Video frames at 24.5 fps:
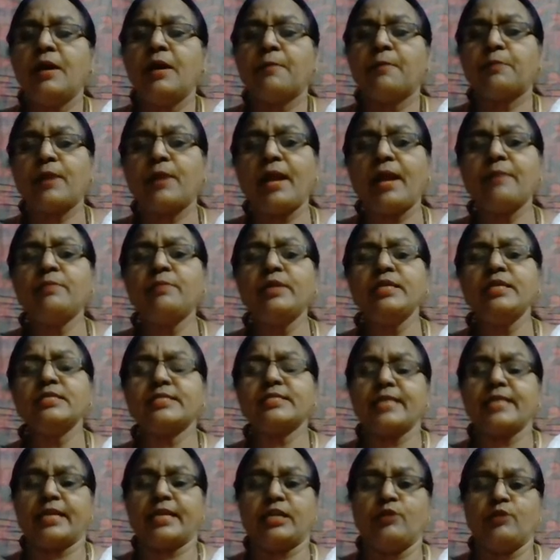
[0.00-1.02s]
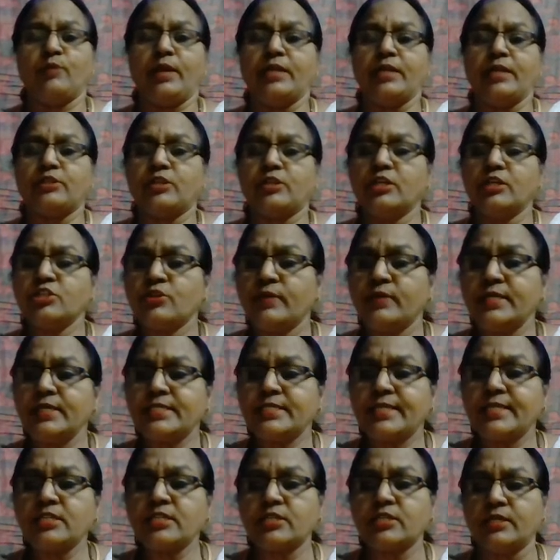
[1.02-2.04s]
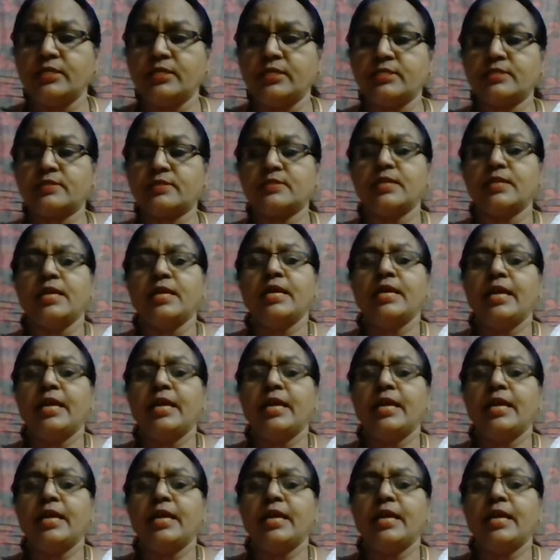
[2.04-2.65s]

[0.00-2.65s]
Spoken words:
primary, secondary and tertiary sectors